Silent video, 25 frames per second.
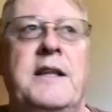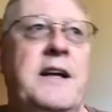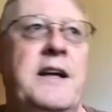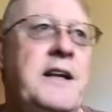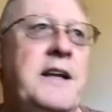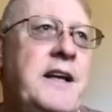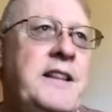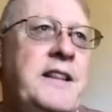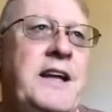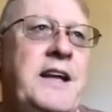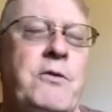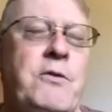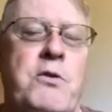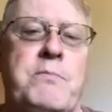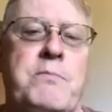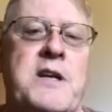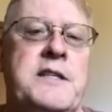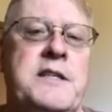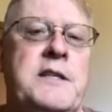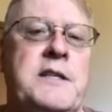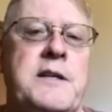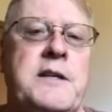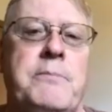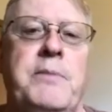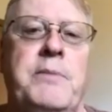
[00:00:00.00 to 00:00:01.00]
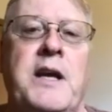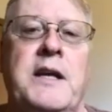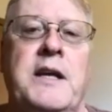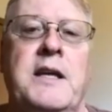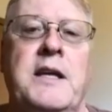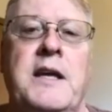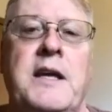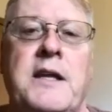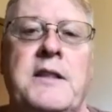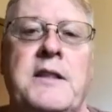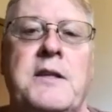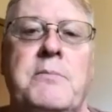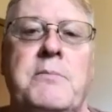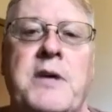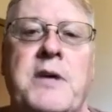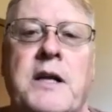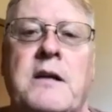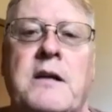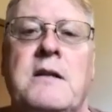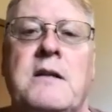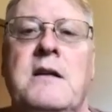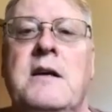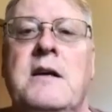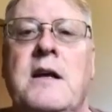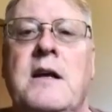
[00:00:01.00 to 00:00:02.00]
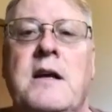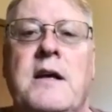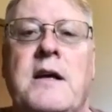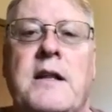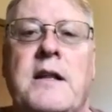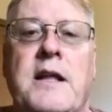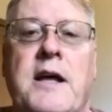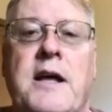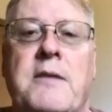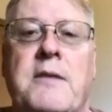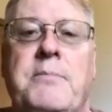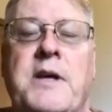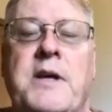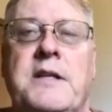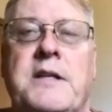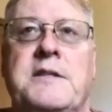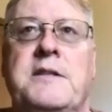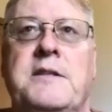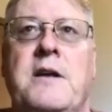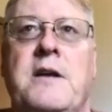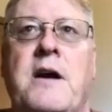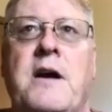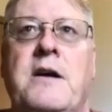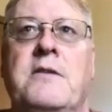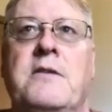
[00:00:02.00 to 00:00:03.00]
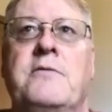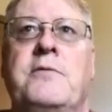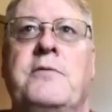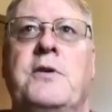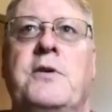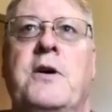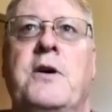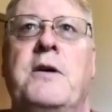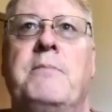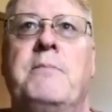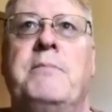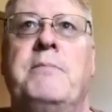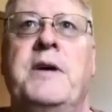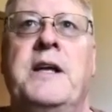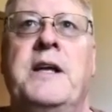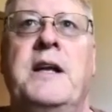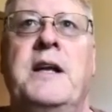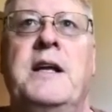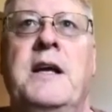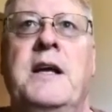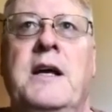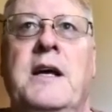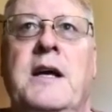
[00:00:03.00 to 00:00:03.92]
And they were missing a big kid in the middle that had been starting for him. But